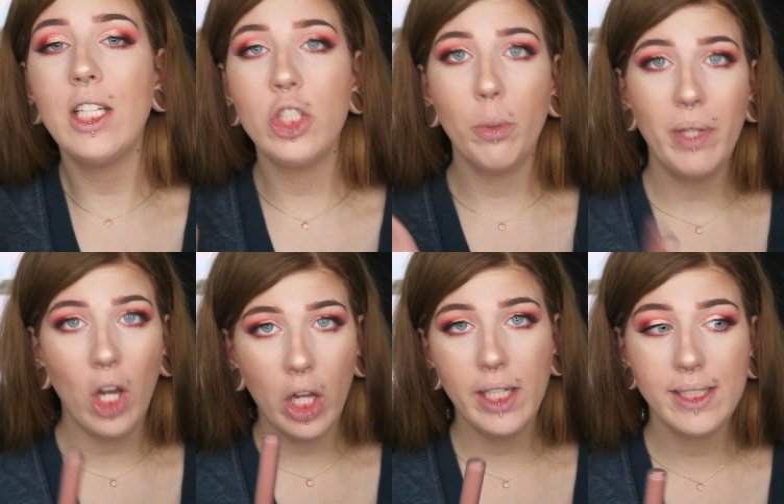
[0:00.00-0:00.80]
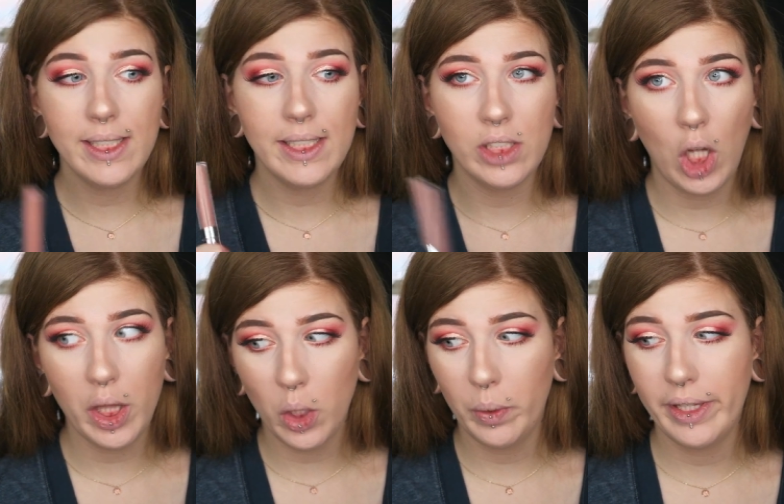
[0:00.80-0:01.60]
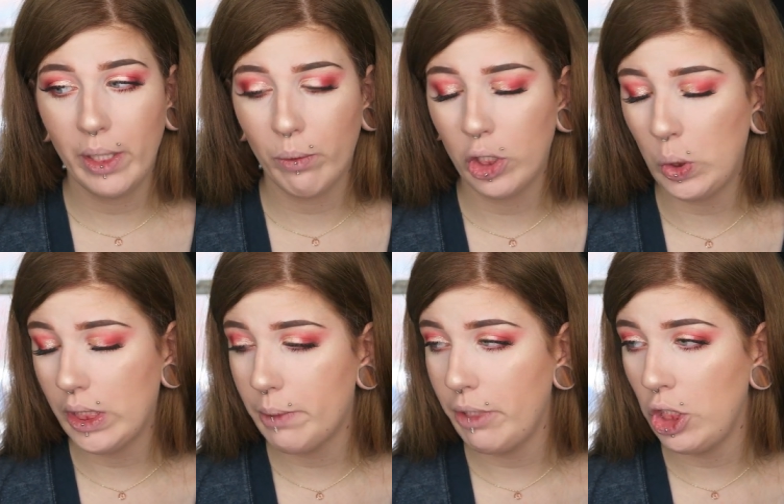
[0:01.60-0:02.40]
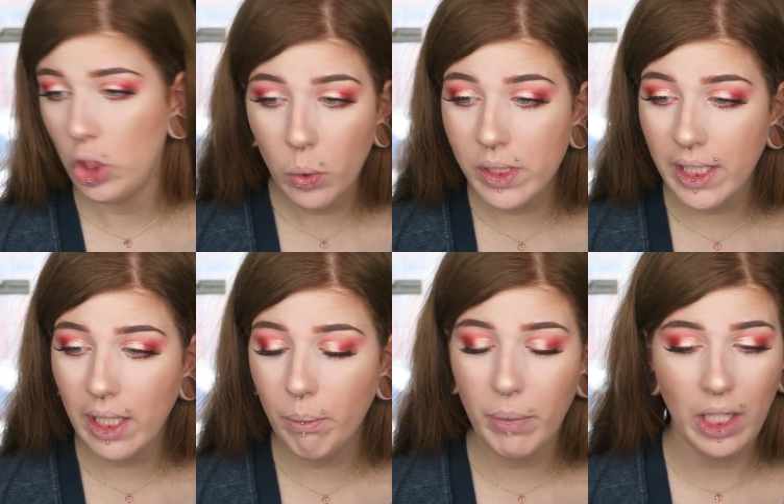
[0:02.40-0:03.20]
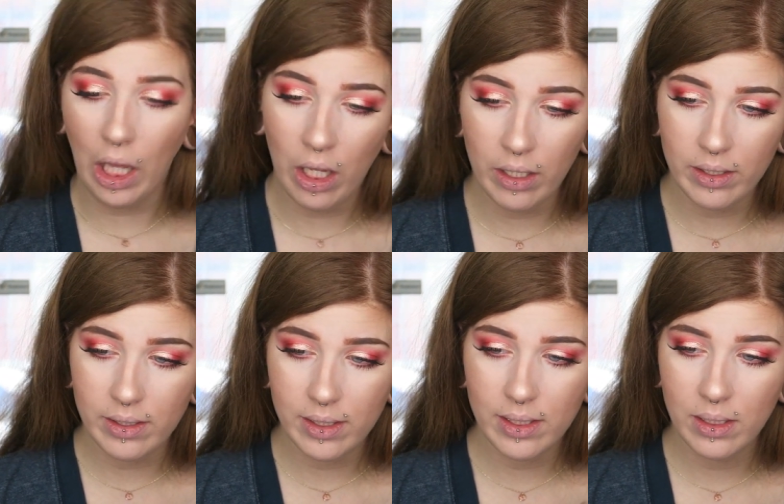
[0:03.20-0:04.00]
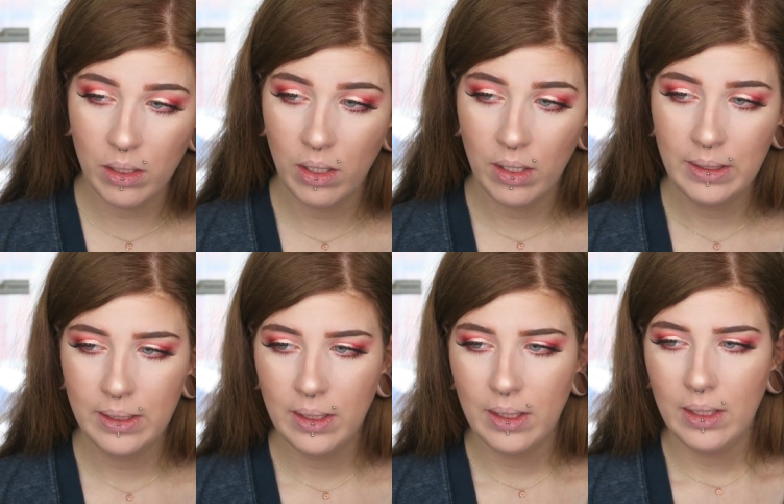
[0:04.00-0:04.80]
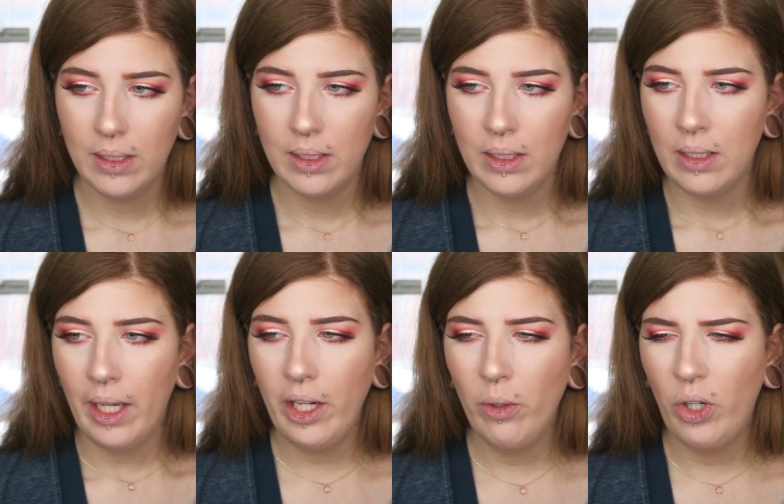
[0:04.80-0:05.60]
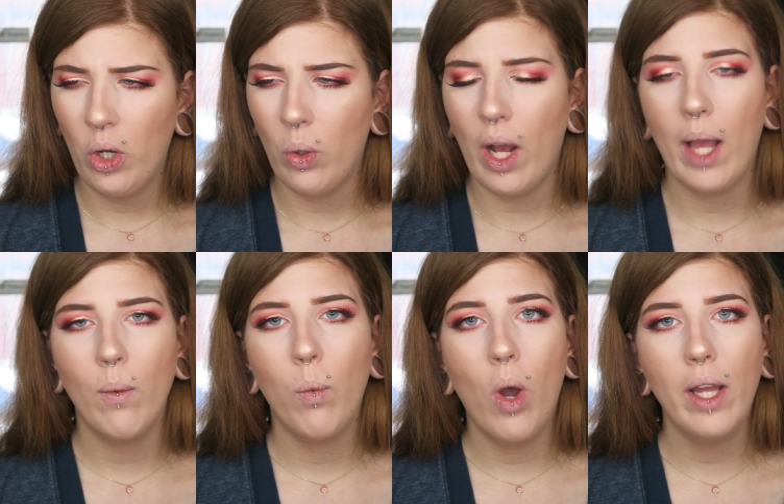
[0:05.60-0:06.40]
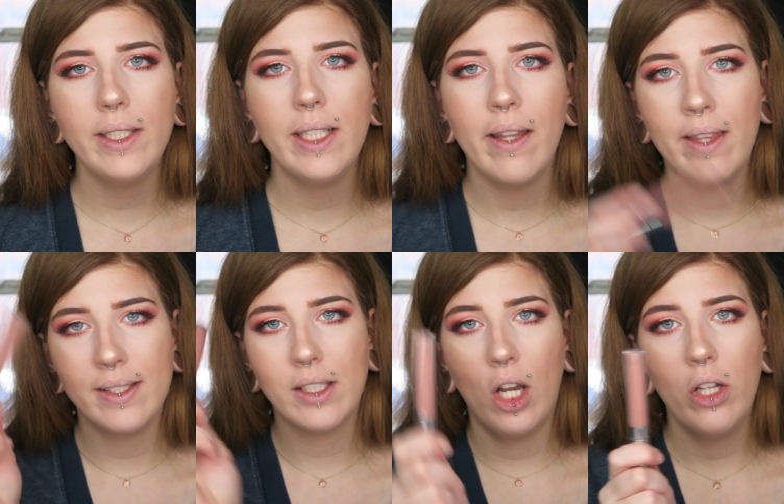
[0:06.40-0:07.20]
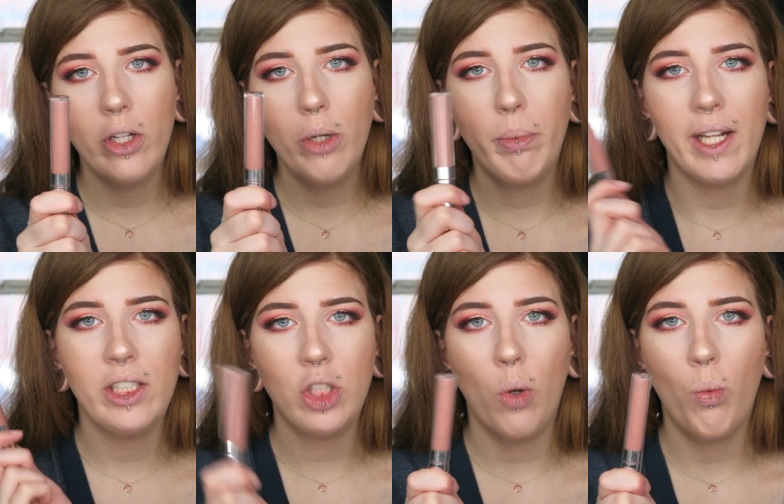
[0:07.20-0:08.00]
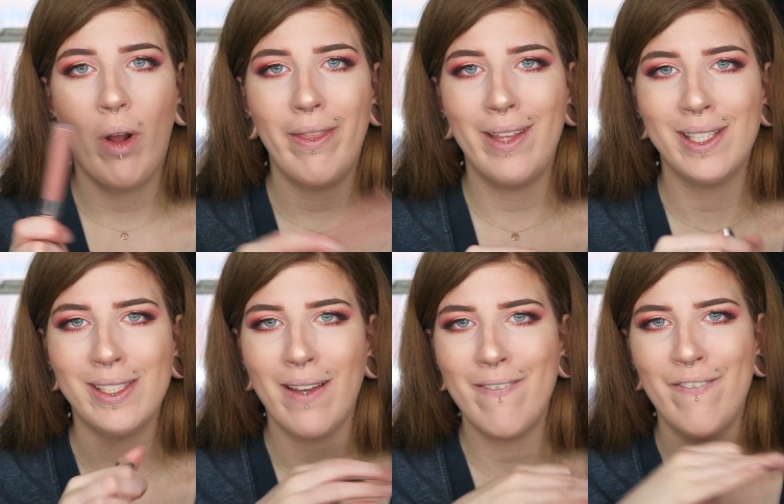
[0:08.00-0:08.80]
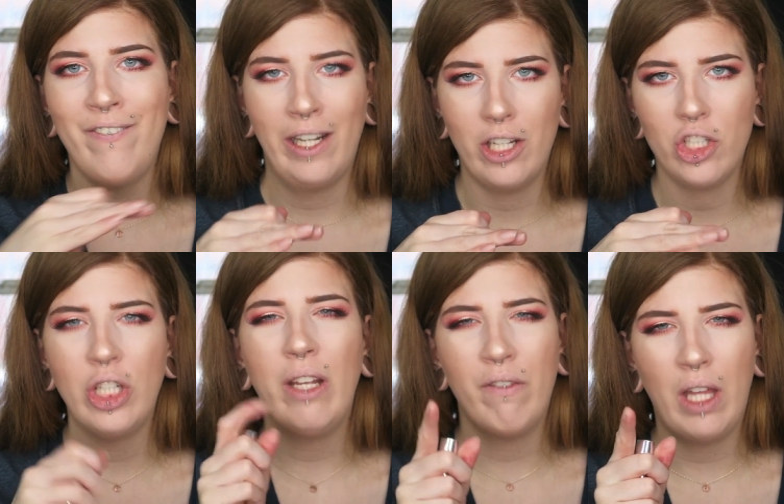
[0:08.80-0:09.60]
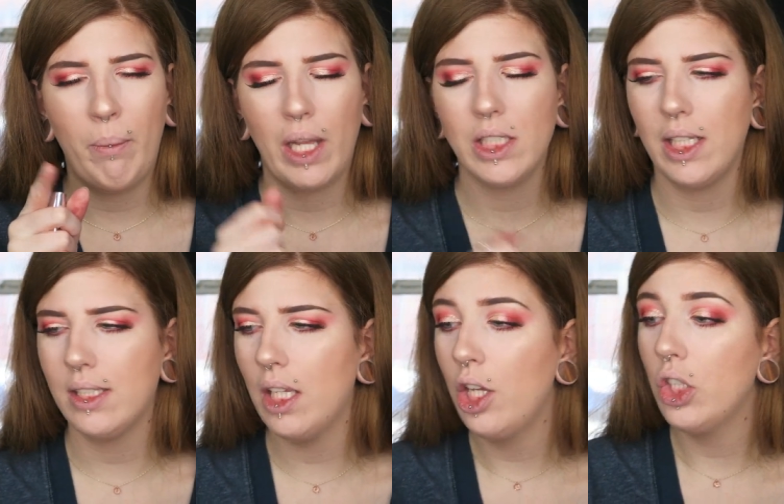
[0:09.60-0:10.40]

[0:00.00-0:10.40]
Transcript: And to be honest, this is not the only thing we're going to be using because, I don't know, I want this color but I don't want this finish, if that makes sense.